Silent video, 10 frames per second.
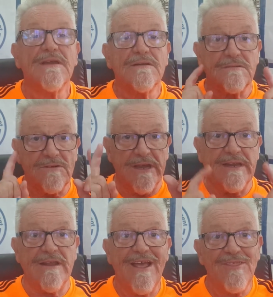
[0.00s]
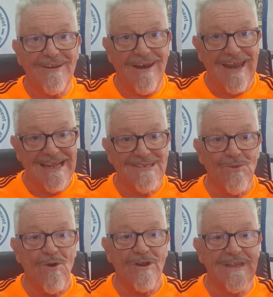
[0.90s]
Right, the latter
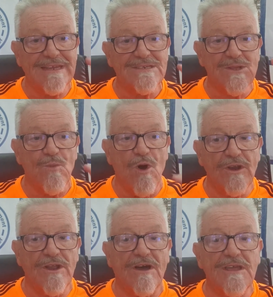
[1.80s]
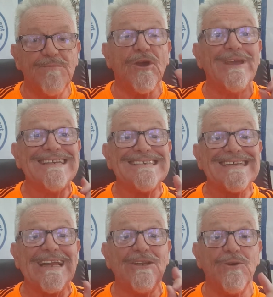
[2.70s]
one is the one I'm going to
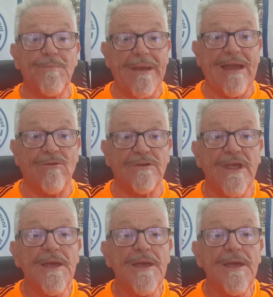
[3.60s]
tell you about,